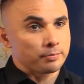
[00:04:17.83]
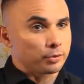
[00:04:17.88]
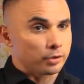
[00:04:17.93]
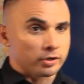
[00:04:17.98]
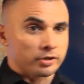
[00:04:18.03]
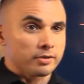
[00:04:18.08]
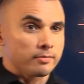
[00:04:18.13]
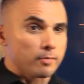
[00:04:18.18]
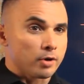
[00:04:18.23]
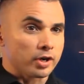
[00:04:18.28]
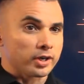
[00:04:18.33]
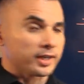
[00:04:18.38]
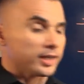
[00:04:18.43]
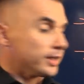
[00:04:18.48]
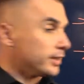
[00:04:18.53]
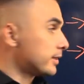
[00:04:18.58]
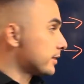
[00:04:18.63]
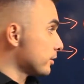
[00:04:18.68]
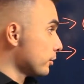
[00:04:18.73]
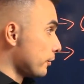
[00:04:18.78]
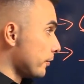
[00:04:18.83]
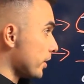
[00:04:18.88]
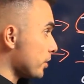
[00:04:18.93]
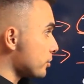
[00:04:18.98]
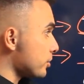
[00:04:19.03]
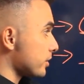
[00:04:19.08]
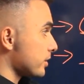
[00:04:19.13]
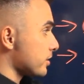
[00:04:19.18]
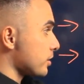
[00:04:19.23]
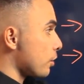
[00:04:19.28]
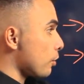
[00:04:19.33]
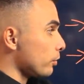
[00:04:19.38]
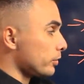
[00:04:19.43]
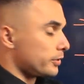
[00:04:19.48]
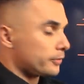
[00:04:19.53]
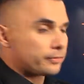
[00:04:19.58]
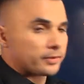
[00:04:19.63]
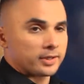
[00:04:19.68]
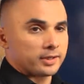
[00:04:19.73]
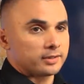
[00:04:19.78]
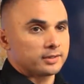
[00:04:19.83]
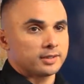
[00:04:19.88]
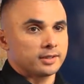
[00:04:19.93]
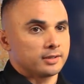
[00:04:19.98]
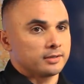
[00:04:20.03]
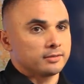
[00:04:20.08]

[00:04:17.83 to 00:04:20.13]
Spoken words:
Put it on the market. Novation is a whole different